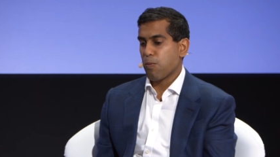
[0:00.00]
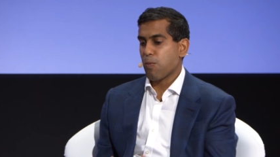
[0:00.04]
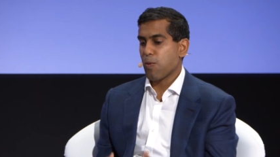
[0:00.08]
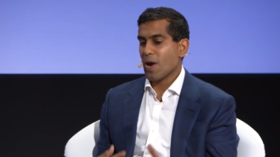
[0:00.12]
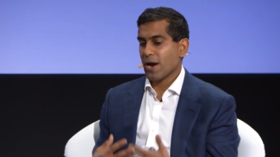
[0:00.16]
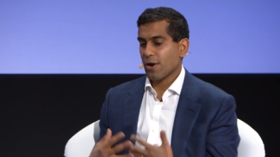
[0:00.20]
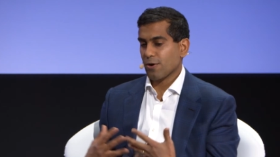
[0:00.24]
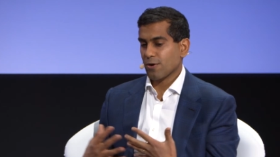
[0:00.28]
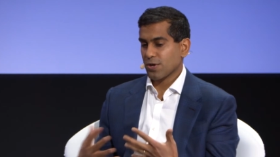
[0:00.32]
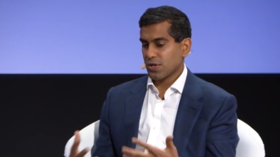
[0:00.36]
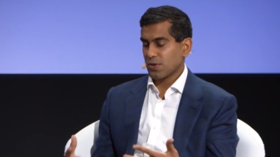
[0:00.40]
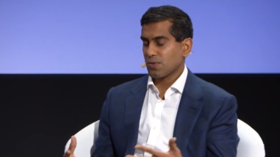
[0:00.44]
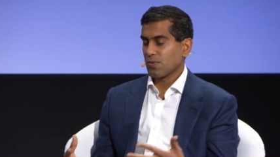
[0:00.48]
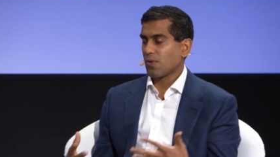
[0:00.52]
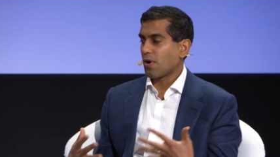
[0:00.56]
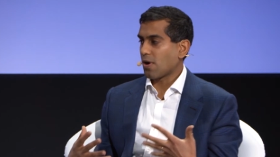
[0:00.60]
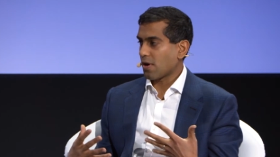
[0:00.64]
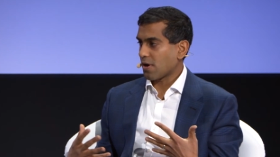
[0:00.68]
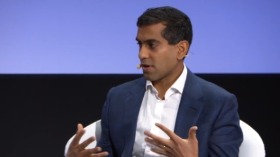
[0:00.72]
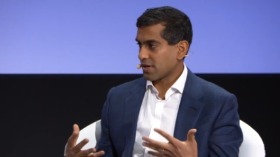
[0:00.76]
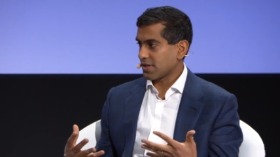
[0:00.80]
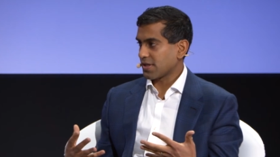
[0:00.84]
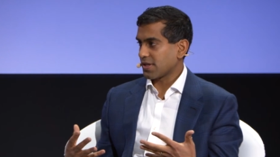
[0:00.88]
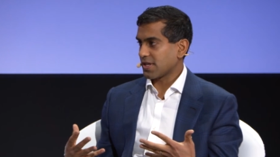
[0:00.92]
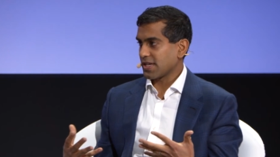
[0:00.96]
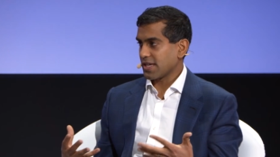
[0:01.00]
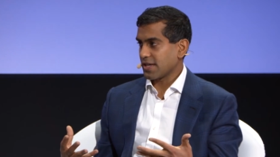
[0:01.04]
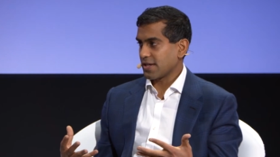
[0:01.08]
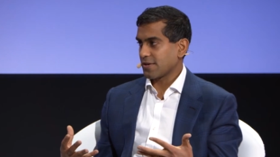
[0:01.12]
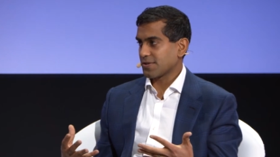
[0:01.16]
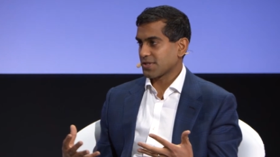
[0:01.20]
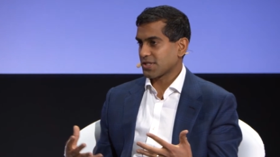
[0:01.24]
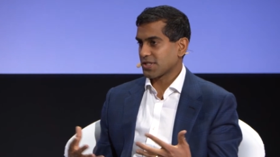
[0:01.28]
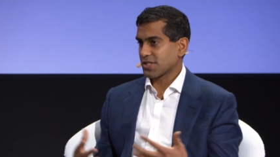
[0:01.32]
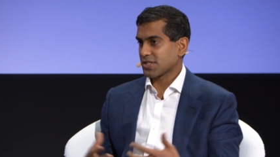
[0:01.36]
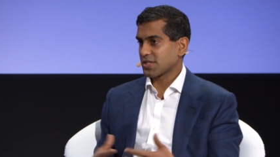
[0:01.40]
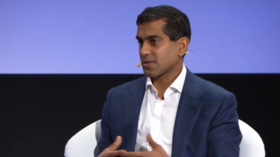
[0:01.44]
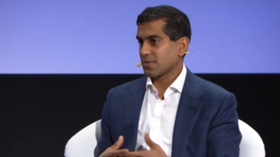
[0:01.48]
where you are in the
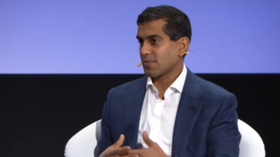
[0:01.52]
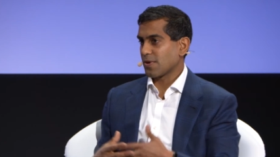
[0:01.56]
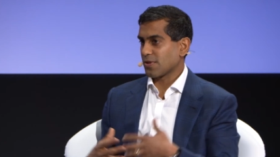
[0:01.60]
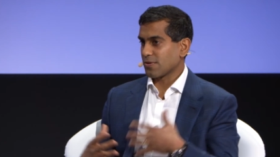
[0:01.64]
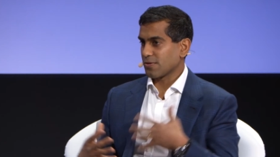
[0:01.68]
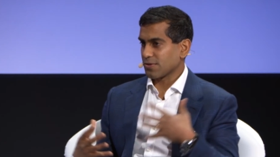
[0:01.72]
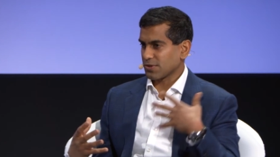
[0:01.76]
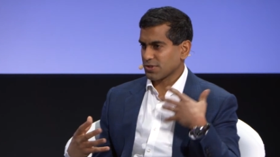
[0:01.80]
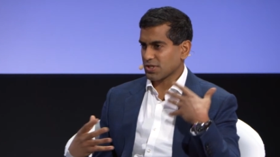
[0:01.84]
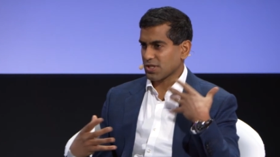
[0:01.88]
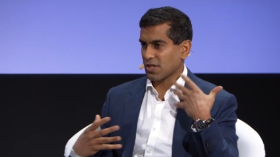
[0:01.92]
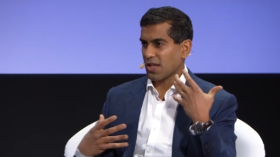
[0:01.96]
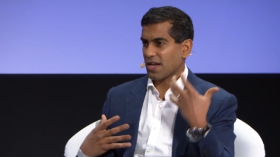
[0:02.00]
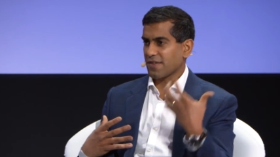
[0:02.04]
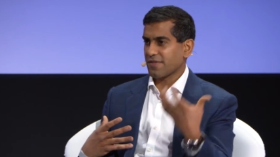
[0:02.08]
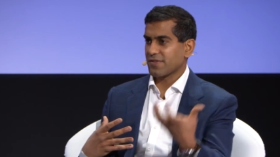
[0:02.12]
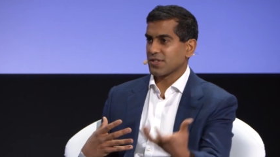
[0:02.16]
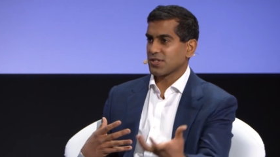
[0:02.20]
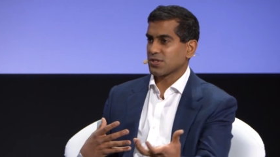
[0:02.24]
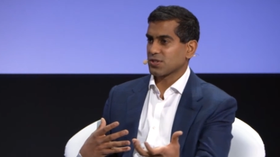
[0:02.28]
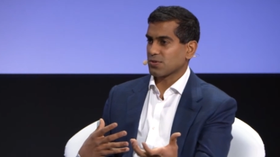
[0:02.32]
ecosystem, whether there's a lot of